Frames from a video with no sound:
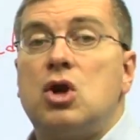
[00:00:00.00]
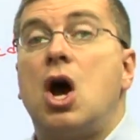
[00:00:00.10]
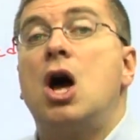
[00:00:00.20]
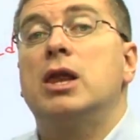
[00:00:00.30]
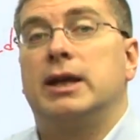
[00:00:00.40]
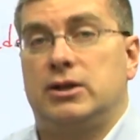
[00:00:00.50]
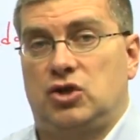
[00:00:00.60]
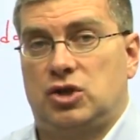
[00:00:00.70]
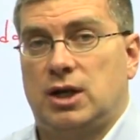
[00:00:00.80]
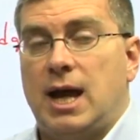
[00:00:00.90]

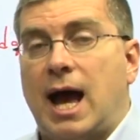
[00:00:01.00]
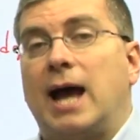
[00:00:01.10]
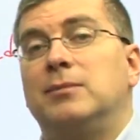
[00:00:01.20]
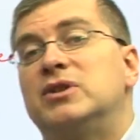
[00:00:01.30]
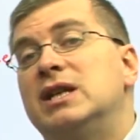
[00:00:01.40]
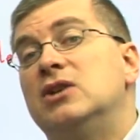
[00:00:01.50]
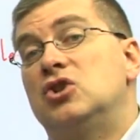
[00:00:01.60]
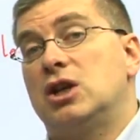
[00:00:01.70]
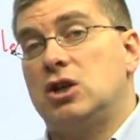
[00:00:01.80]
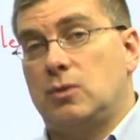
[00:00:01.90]
knowledge. I'm
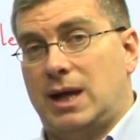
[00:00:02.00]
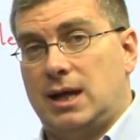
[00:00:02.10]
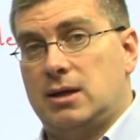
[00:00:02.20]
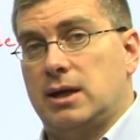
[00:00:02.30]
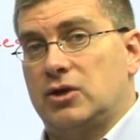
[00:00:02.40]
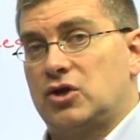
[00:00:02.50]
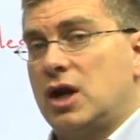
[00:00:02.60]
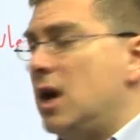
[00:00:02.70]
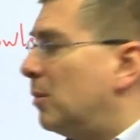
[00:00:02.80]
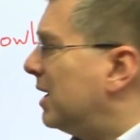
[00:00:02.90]
teaching you English.
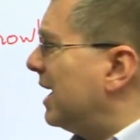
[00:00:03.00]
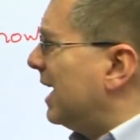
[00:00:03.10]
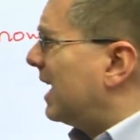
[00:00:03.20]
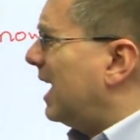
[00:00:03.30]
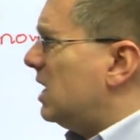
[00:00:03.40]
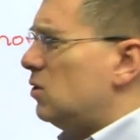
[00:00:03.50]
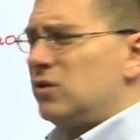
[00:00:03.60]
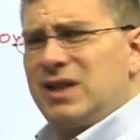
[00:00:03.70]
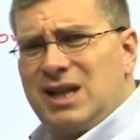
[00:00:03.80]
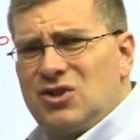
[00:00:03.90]
But can you
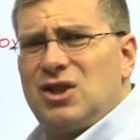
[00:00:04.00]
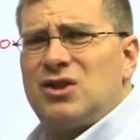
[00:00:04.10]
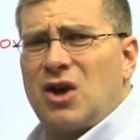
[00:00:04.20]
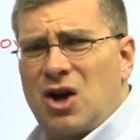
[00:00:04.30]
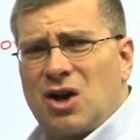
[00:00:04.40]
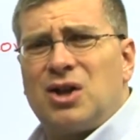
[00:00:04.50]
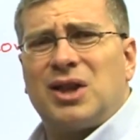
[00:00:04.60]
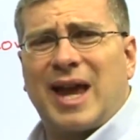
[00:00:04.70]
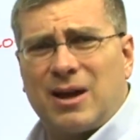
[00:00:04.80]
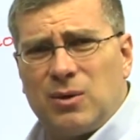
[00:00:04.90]
teach a dog a
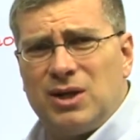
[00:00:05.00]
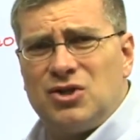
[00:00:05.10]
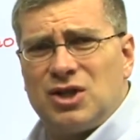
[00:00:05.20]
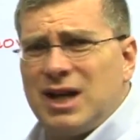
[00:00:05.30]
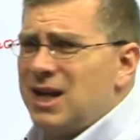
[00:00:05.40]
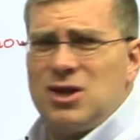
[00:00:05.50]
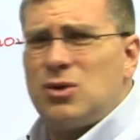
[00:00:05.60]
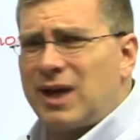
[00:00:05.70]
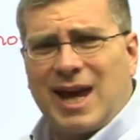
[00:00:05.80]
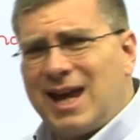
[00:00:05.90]
language?
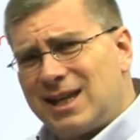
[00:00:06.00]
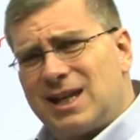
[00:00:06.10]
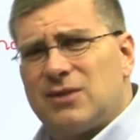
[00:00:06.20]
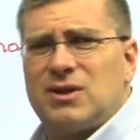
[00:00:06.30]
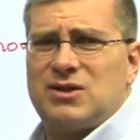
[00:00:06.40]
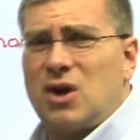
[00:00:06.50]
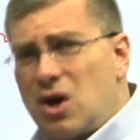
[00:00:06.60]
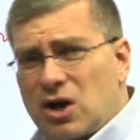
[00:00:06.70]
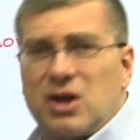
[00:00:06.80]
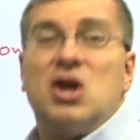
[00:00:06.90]
You can't give a
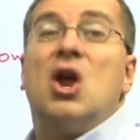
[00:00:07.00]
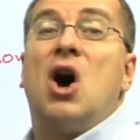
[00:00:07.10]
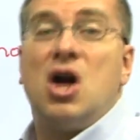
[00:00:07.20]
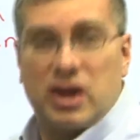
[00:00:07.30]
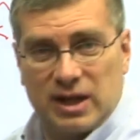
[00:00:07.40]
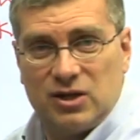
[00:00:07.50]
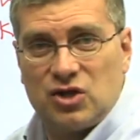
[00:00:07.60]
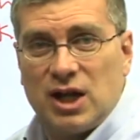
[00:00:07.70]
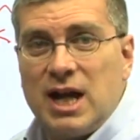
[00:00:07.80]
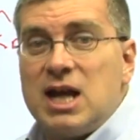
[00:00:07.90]
dog
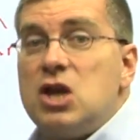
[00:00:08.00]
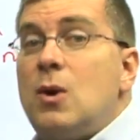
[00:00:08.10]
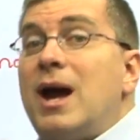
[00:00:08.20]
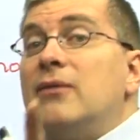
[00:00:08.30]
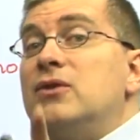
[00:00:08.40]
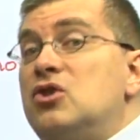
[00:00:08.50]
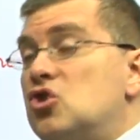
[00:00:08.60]
knowledge. You have to